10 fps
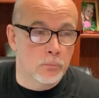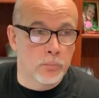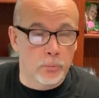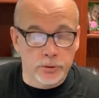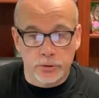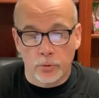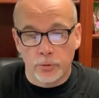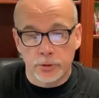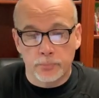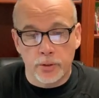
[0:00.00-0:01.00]
But what's the
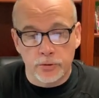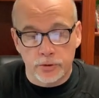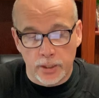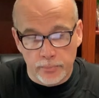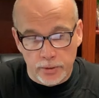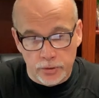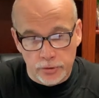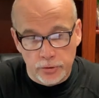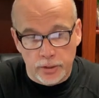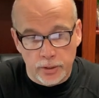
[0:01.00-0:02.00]
Holy Spirit saying?
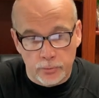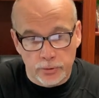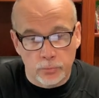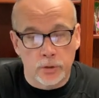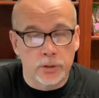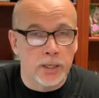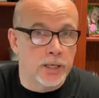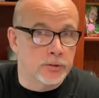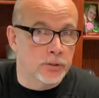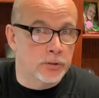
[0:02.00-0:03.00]
Because you got to hear what the Word of
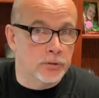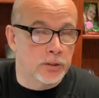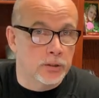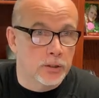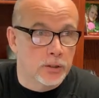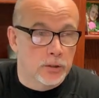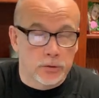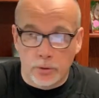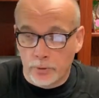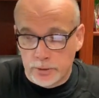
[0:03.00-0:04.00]
God says, not
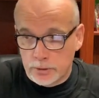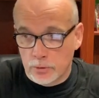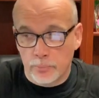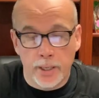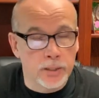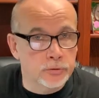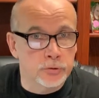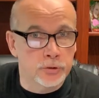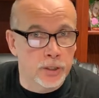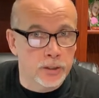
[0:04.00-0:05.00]
what these other
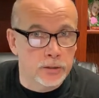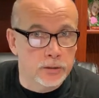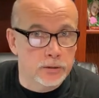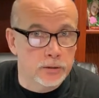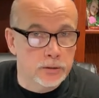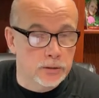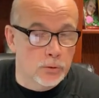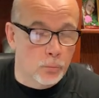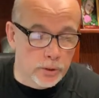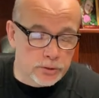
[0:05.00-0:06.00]
pastors say.
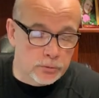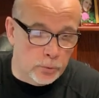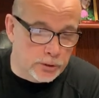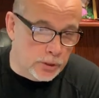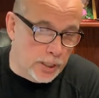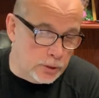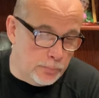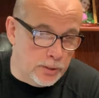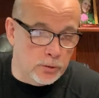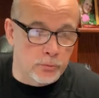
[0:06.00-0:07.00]
What's God
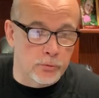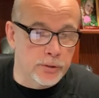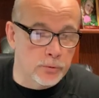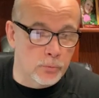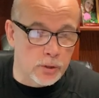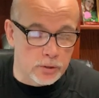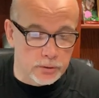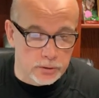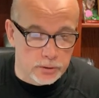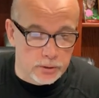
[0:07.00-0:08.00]
speak to you when you read the
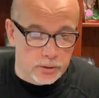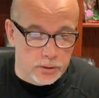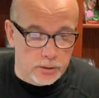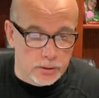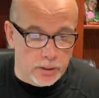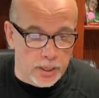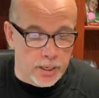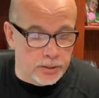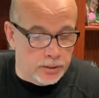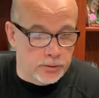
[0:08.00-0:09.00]
Word?
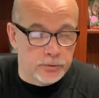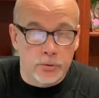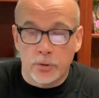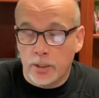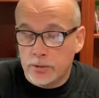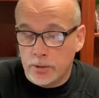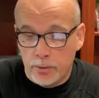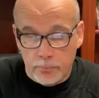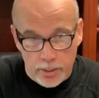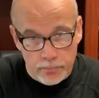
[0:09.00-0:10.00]
And he says,
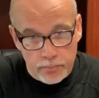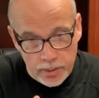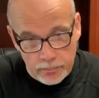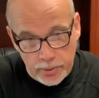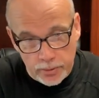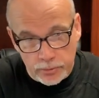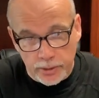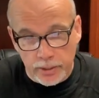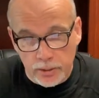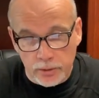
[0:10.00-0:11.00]
and Peter's
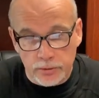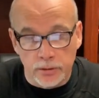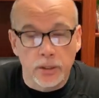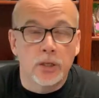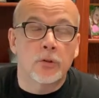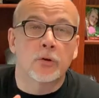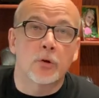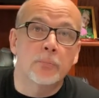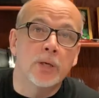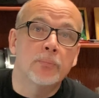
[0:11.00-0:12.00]
saying here, listen, there
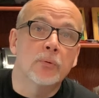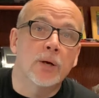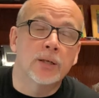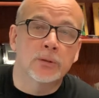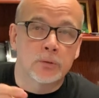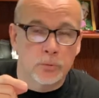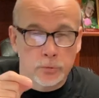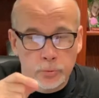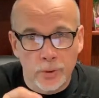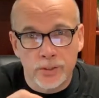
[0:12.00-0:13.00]
are people out there that
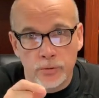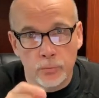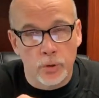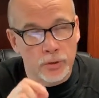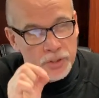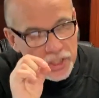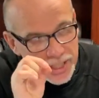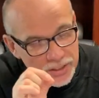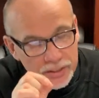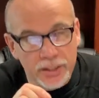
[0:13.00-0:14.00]
will twist the Word
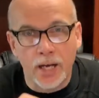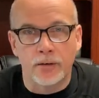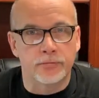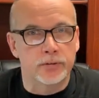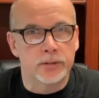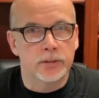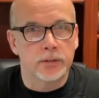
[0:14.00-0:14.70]
just enough